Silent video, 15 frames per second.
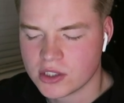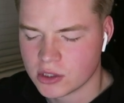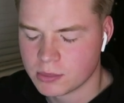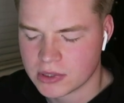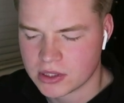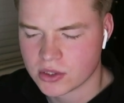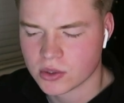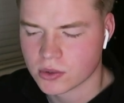she'll
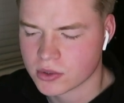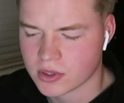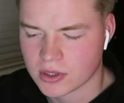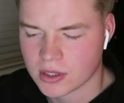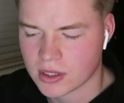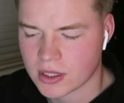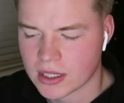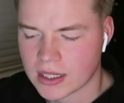be shorter
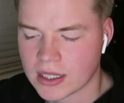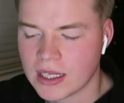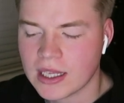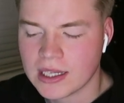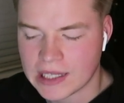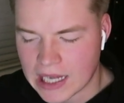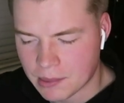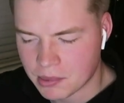than that.
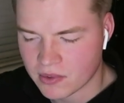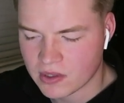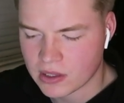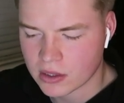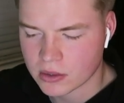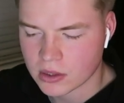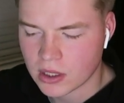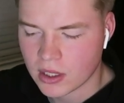Nappers
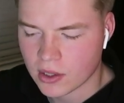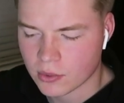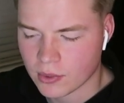Hill